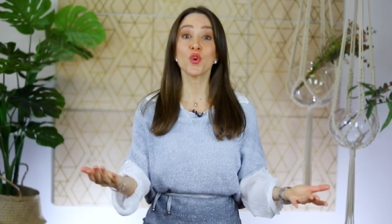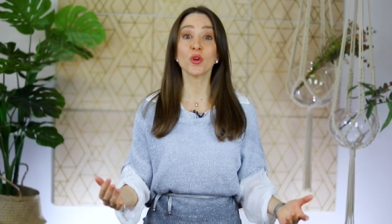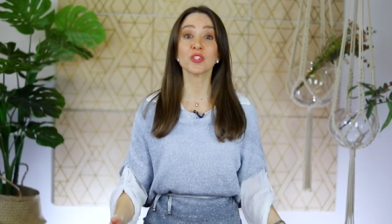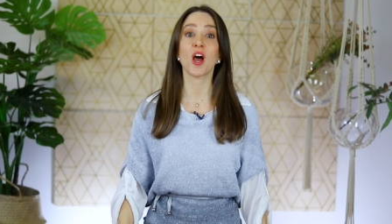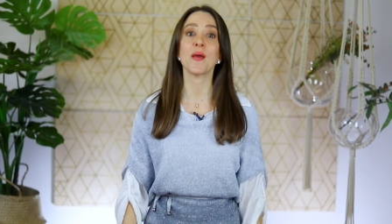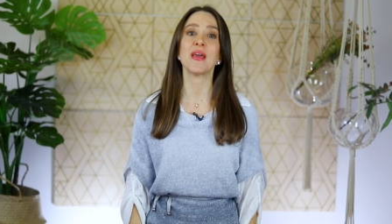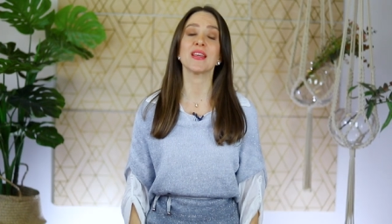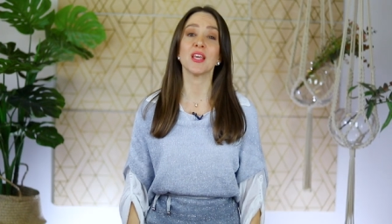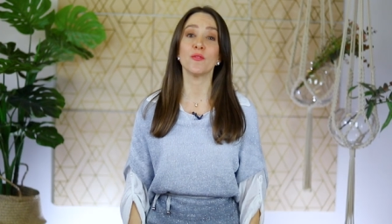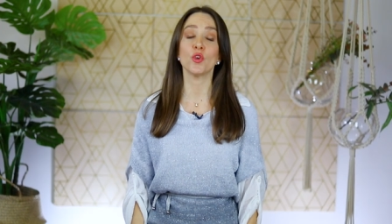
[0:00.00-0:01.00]
your time
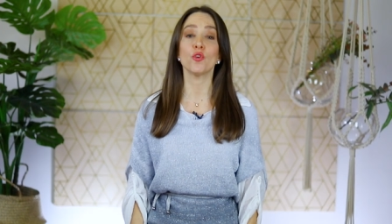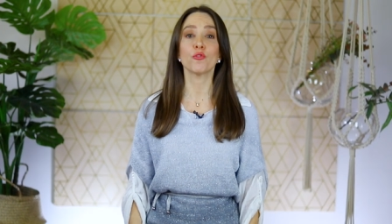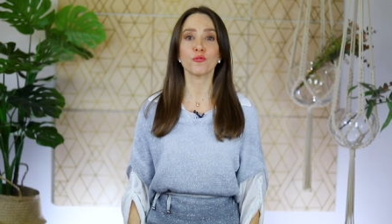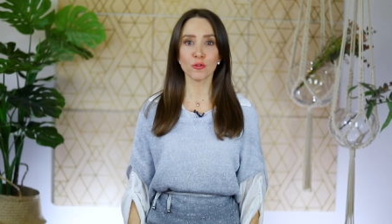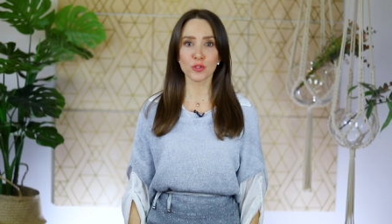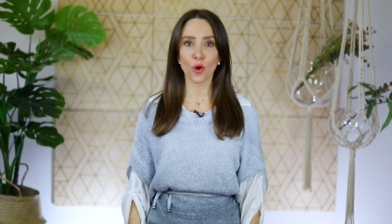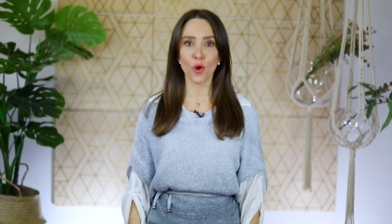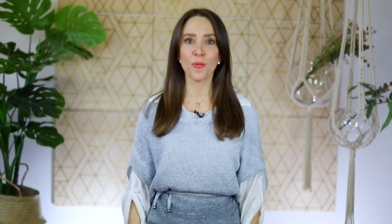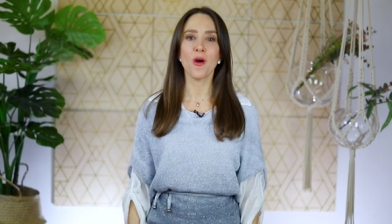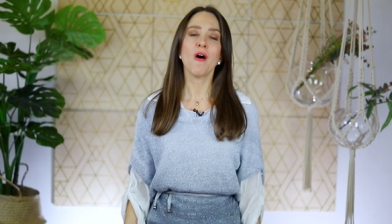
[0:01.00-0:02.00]
and giving you false
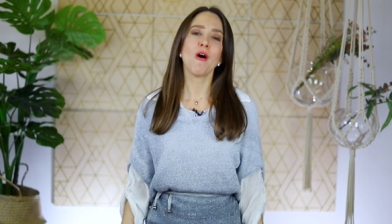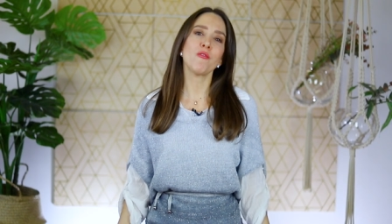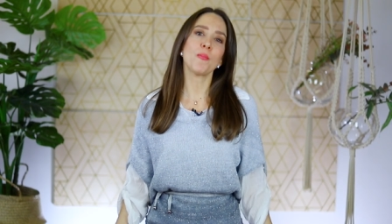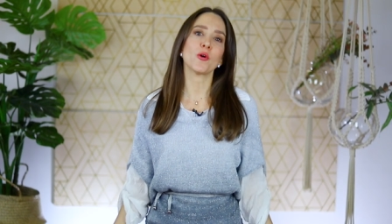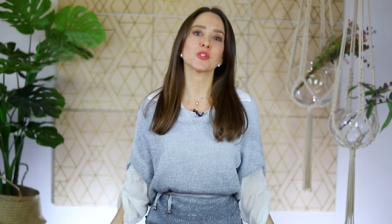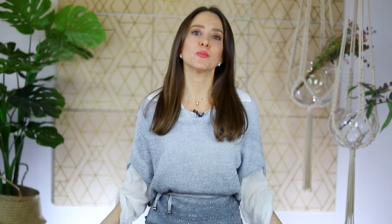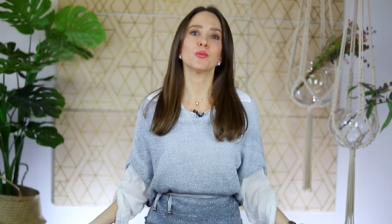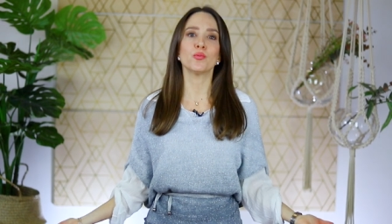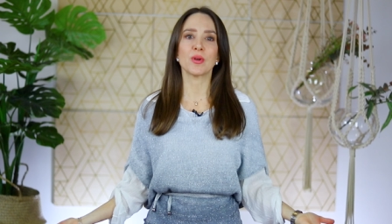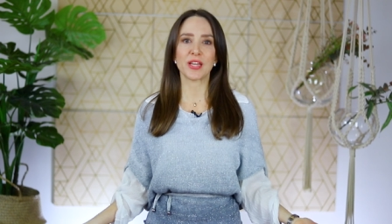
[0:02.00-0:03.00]
hope of a
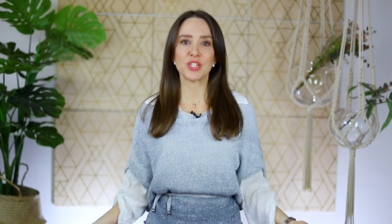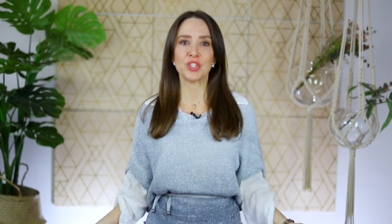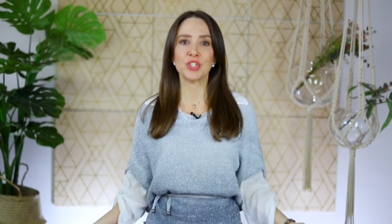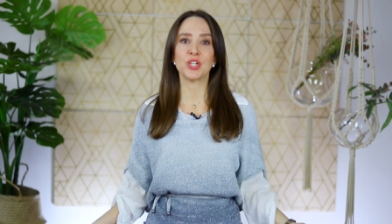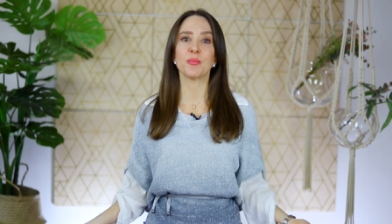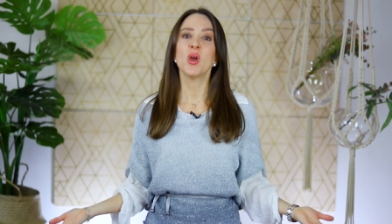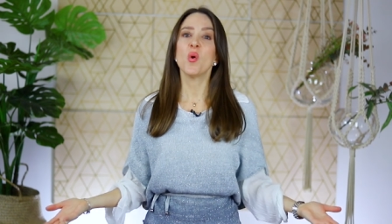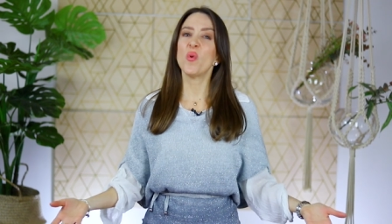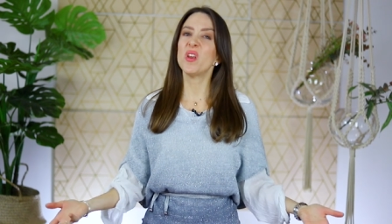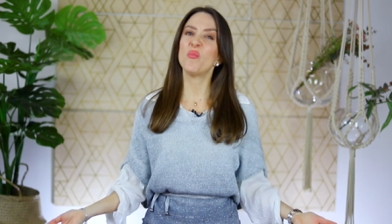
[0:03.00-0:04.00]
possible relationship
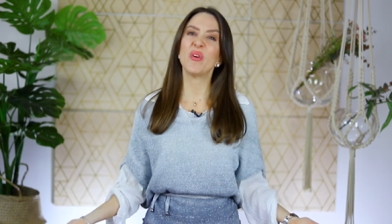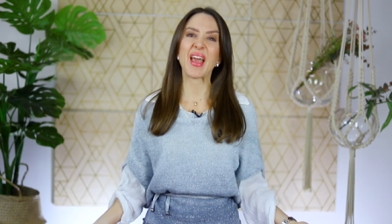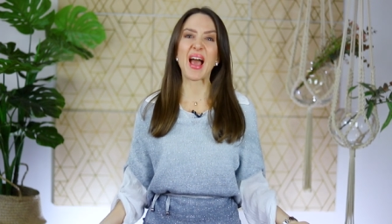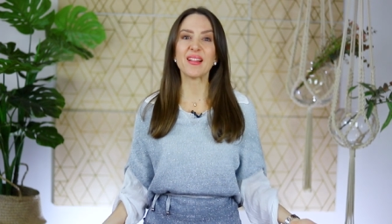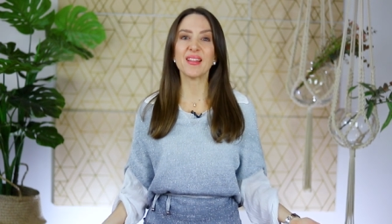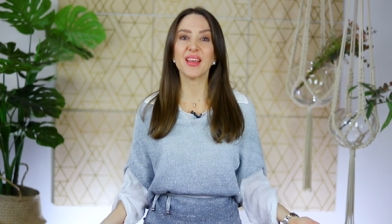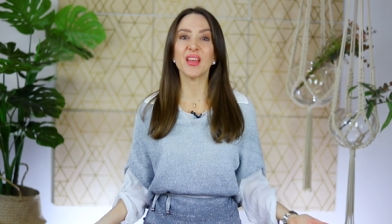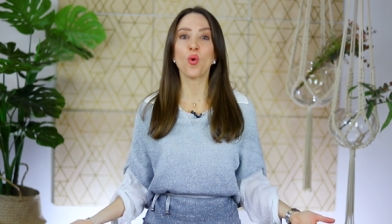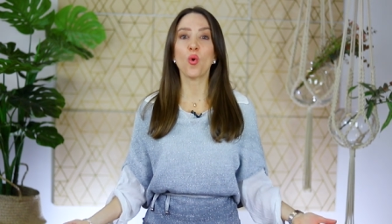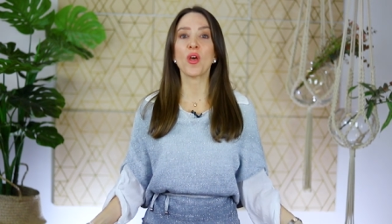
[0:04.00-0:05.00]
when in
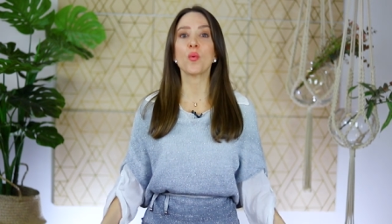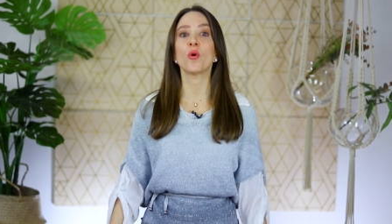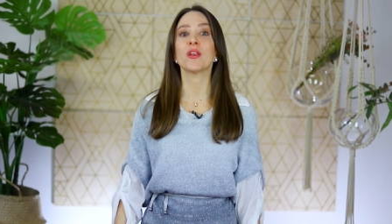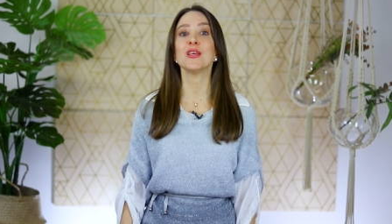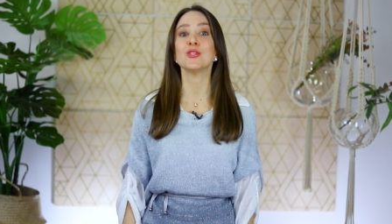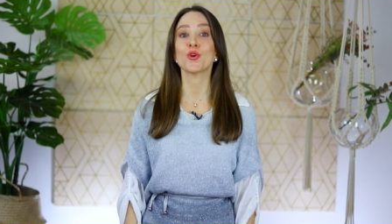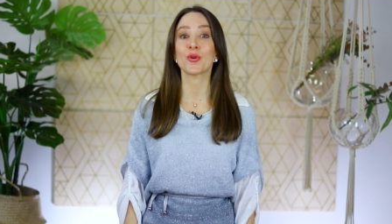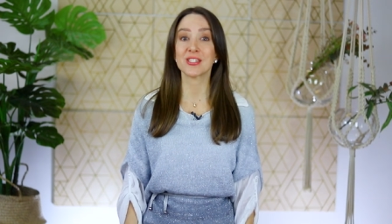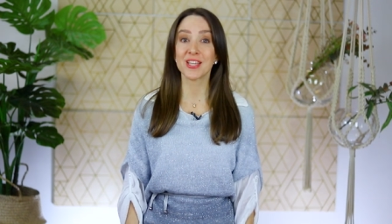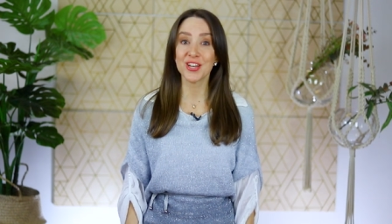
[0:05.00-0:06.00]
reality all they want is
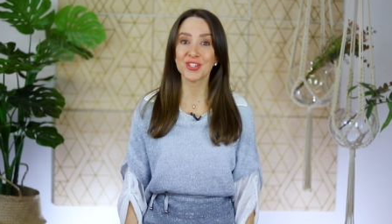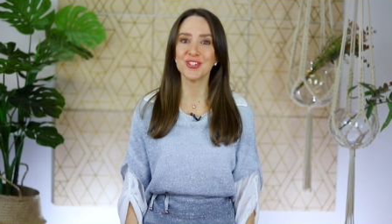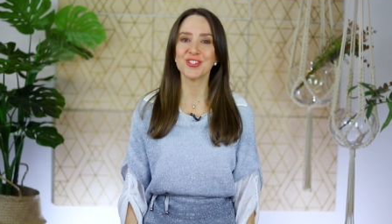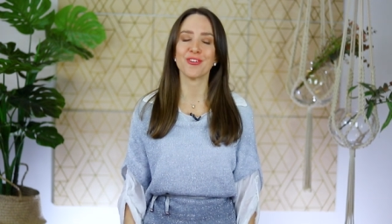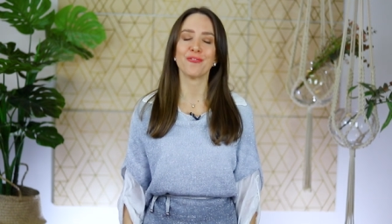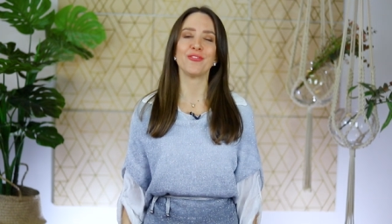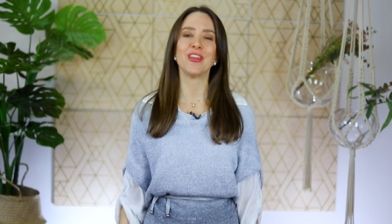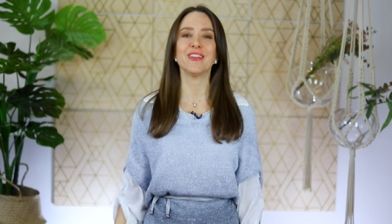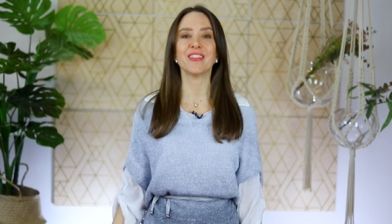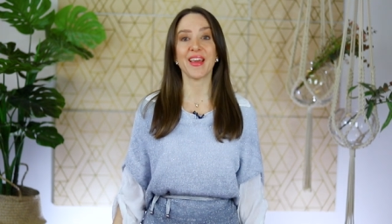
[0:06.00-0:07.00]
your attention attention to
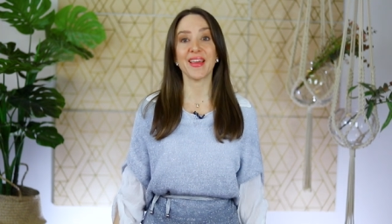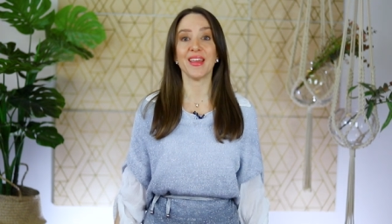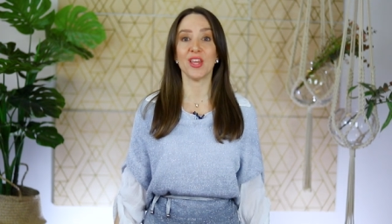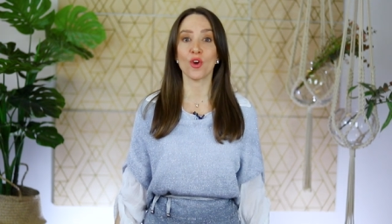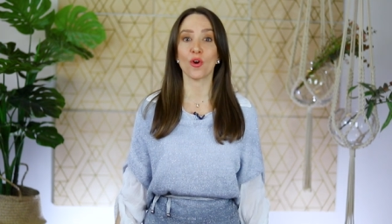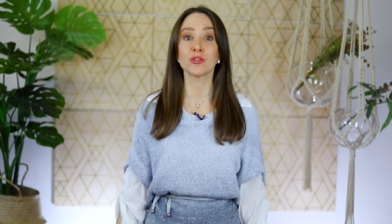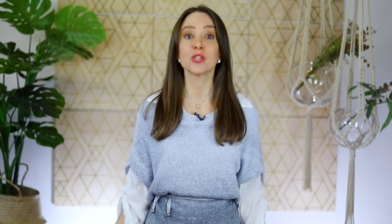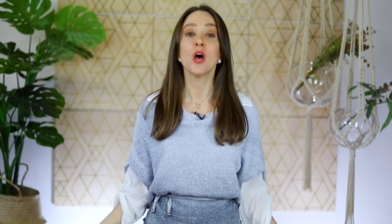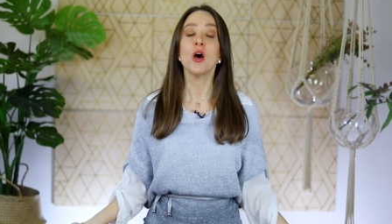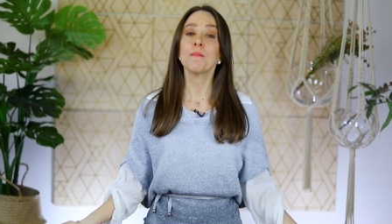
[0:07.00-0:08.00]
feed their
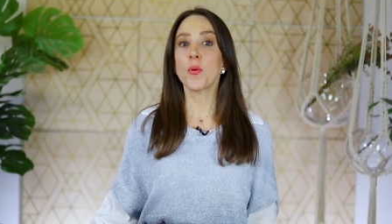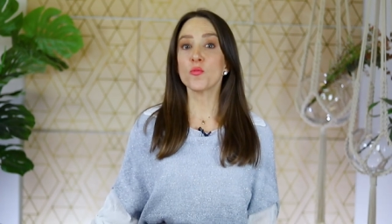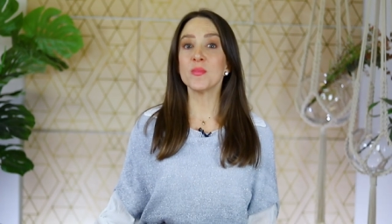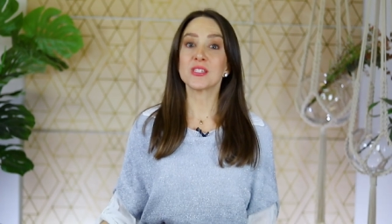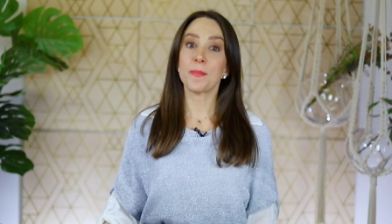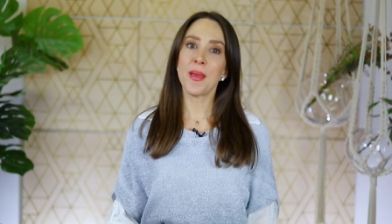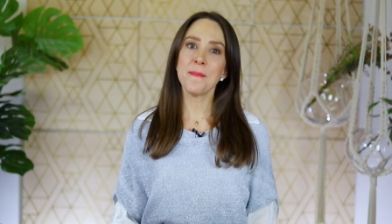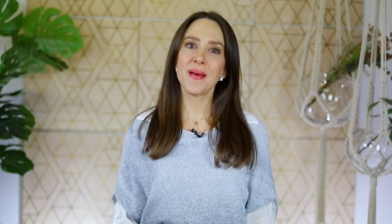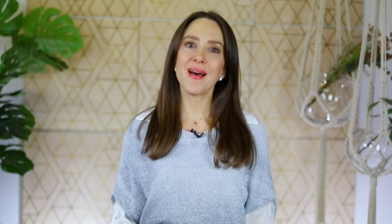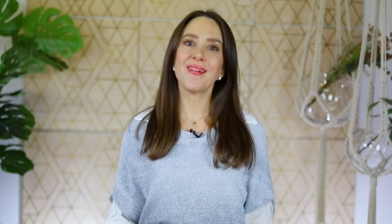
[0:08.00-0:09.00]
egos. Both Mr.
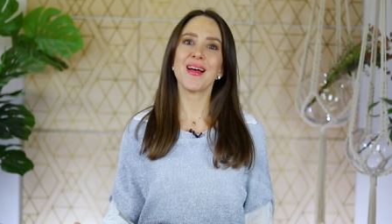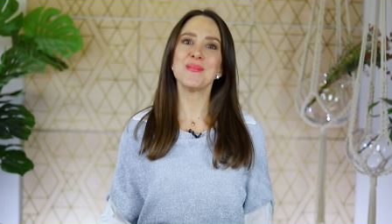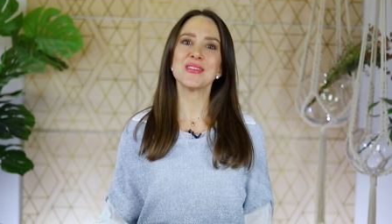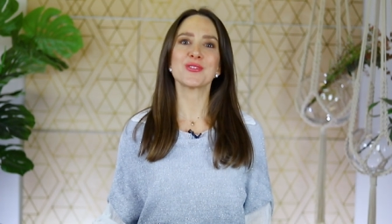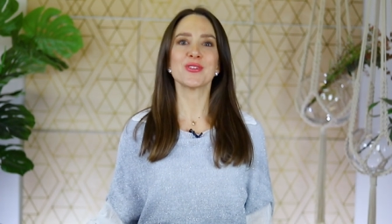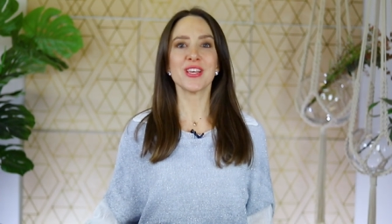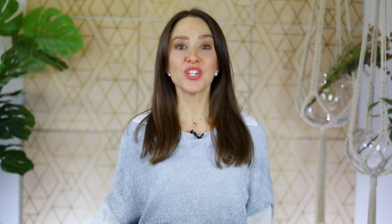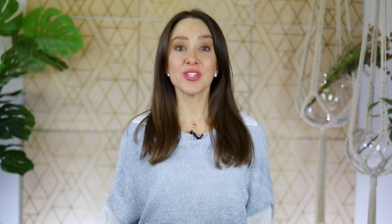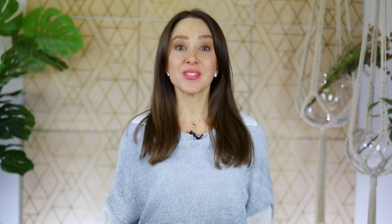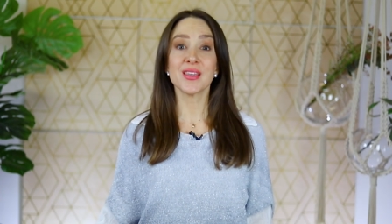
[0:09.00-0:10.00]
Penpal and Mr.
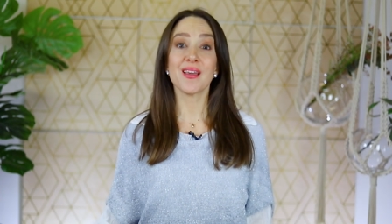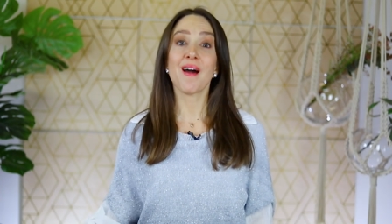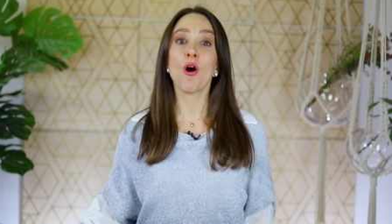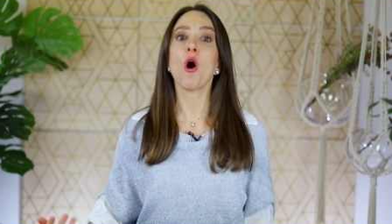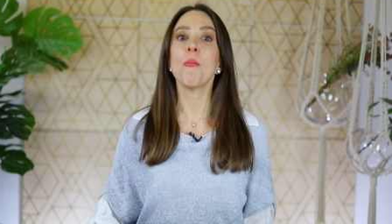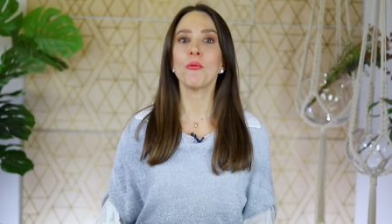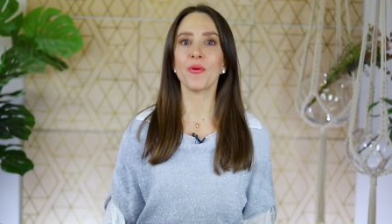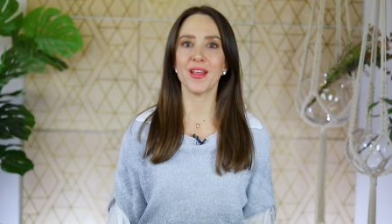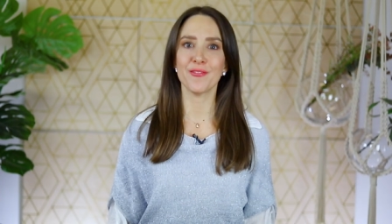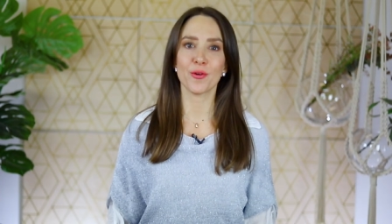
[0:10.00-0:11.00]
Attention Seeker are
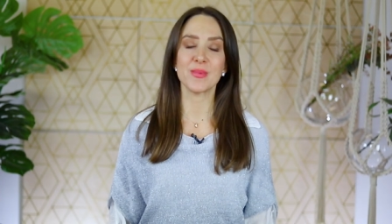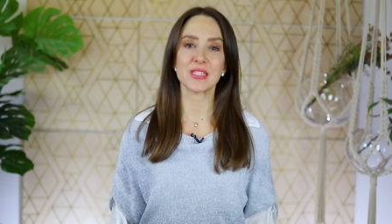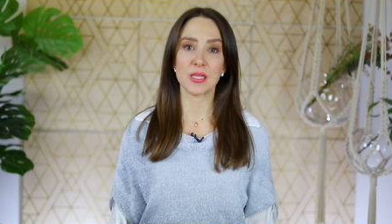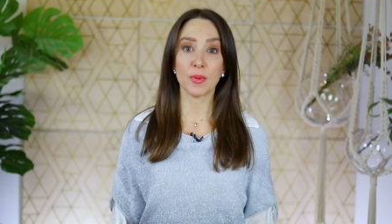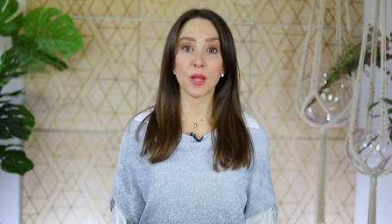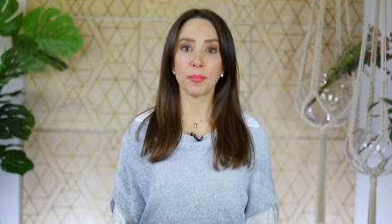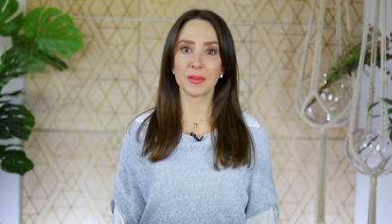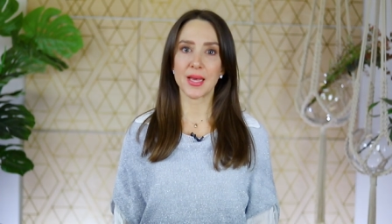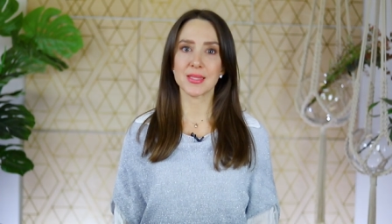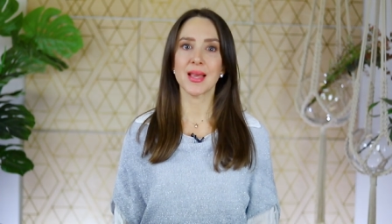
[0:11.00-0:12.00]
operating from a similar
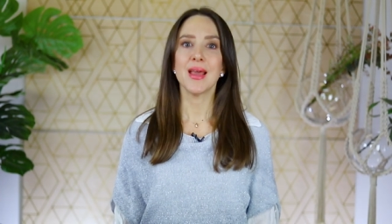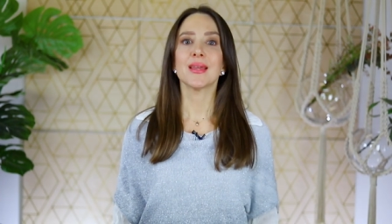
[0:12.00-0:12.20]
place,